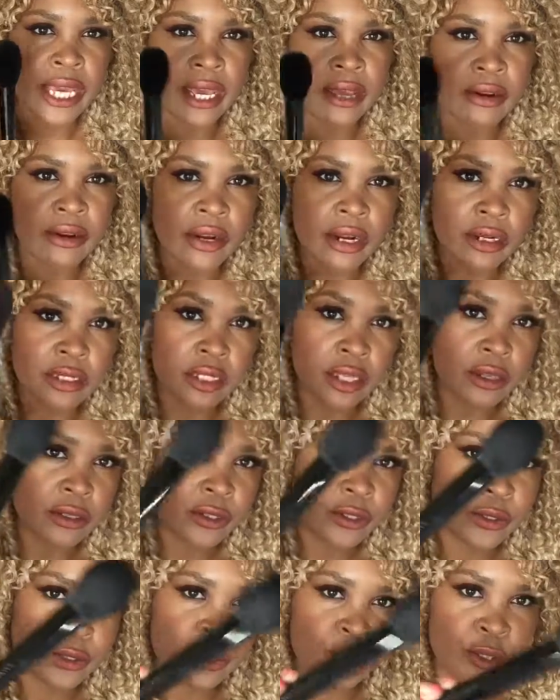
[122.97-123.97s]
Counter. It's
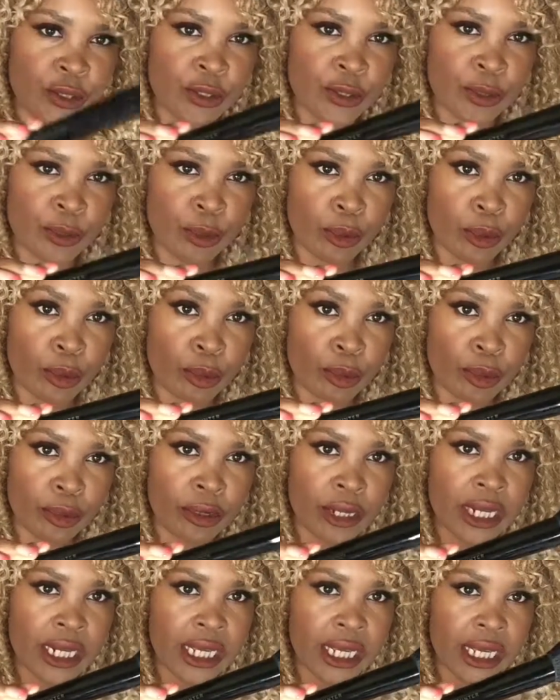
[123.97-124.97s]
also super
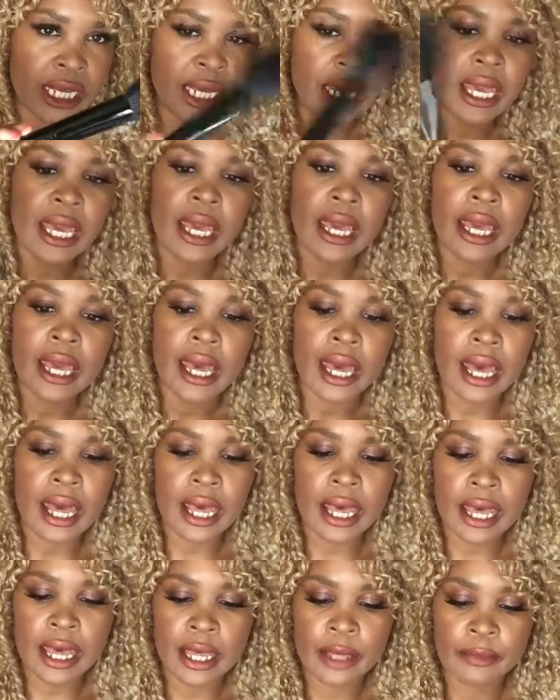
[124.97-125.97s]
pretty.
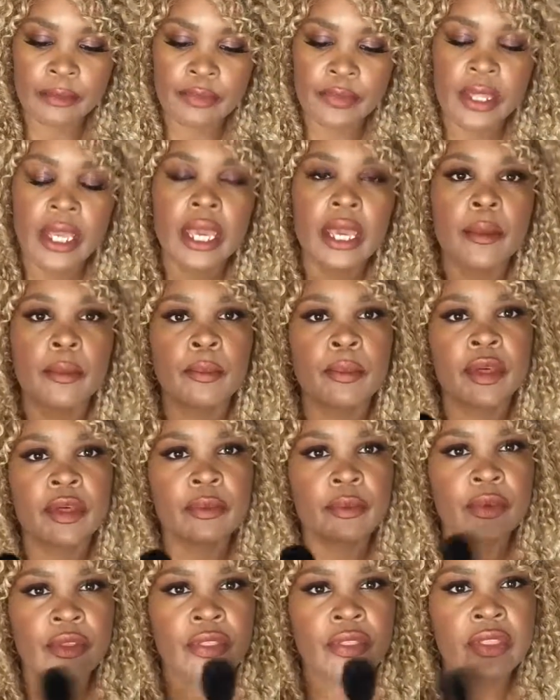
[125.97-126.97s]

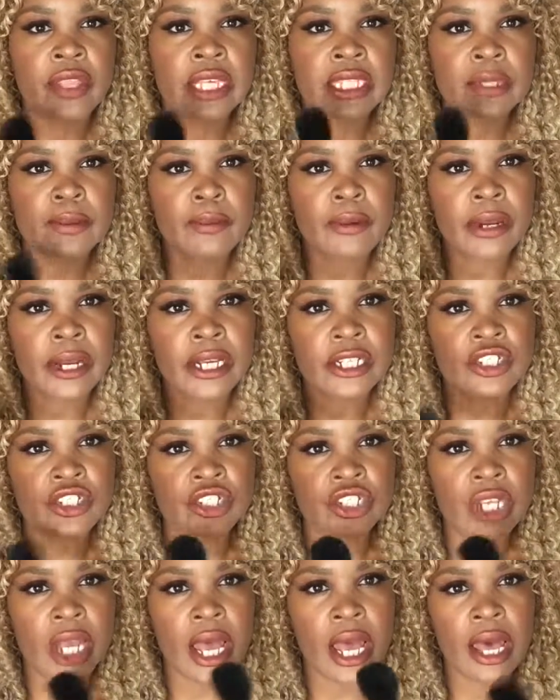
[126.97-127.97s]
But with this
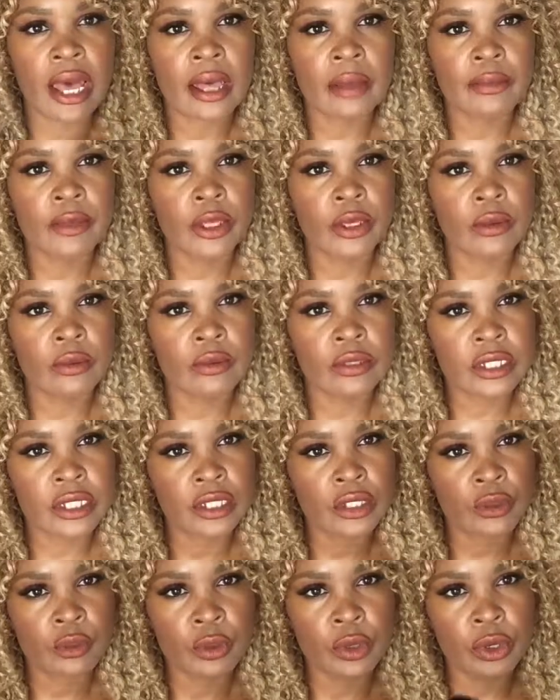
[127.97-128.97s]
brush, you
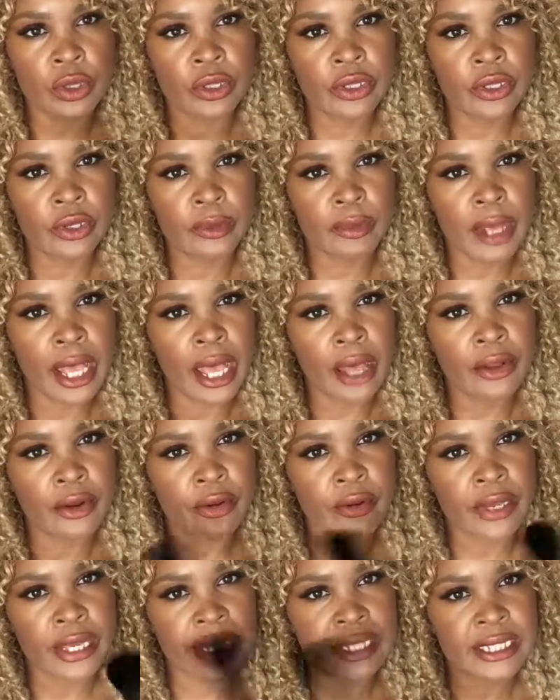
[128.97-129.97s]
just swirl your
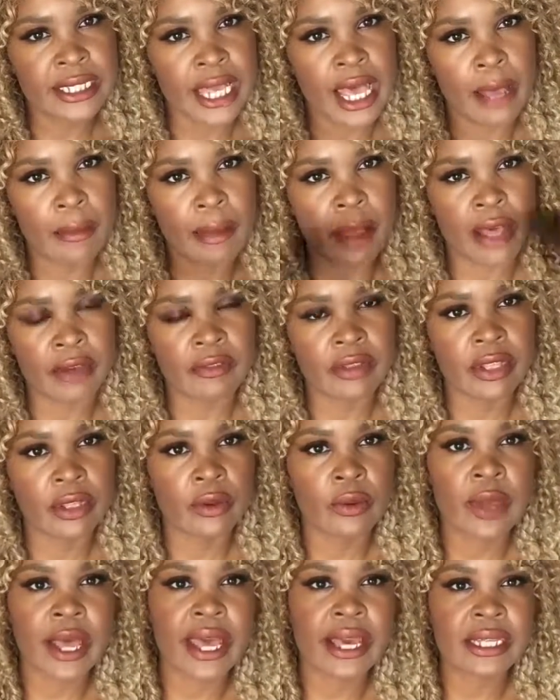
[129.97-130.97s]
powder in, tap off a
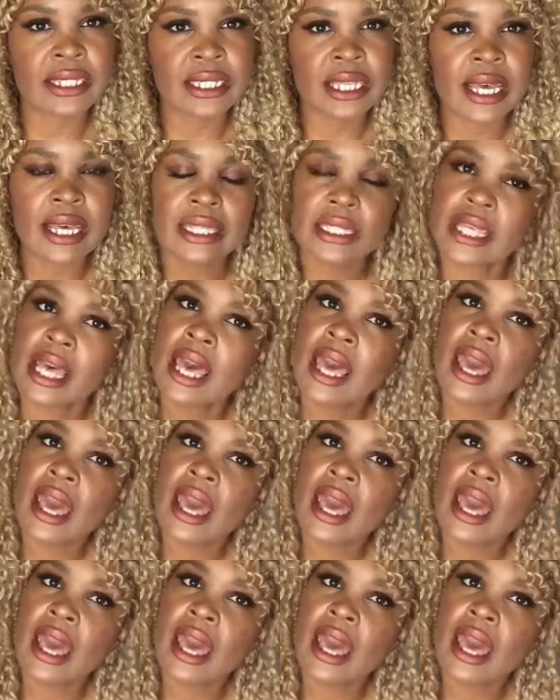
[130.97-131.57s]
little excess,